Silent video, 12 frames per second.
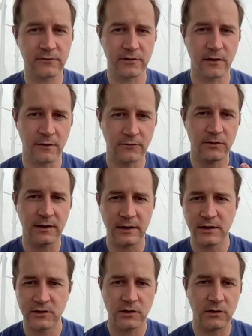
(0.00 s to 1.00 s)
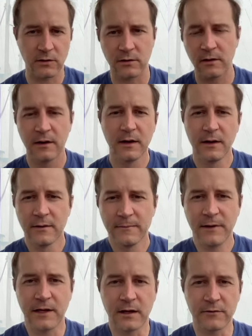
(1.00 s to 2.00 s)
So if you can get your,
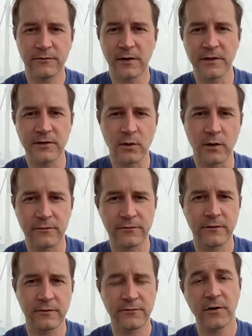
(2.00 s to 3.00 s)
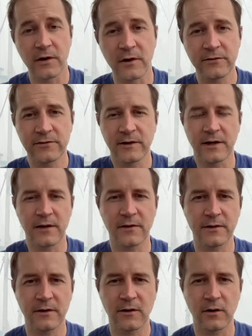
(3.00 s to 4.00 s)
you know, foot in the door first, you know,
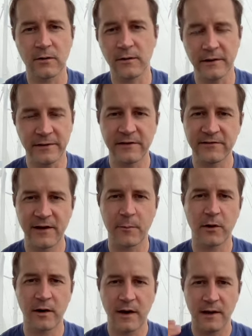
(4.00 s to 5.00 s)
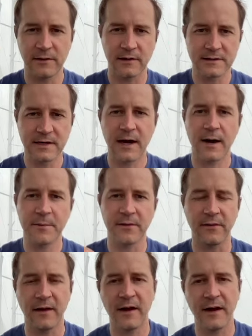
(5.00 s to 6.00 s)
that, or at least somewhere in the top of the
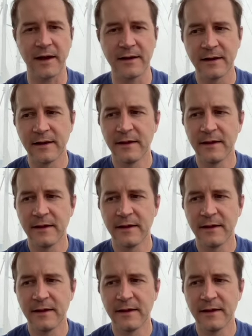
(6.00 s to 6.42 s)
line,